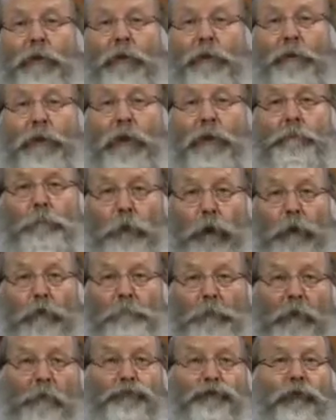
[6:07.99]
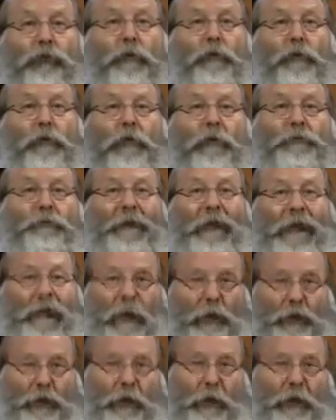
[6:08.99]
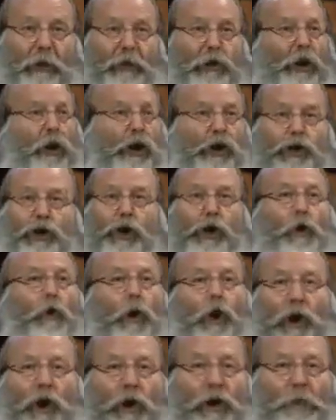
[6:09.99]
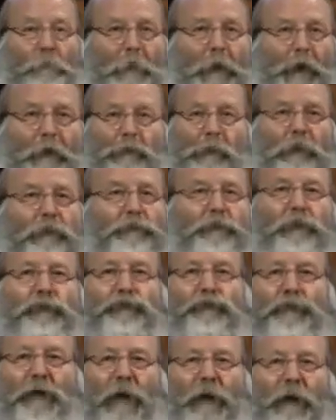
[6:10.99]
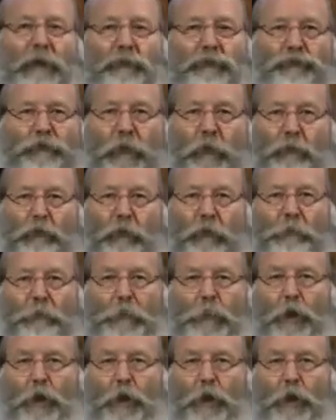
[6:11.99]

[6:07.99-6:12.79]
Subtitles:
the Prime Minister of England knew all about this. It's not a secret.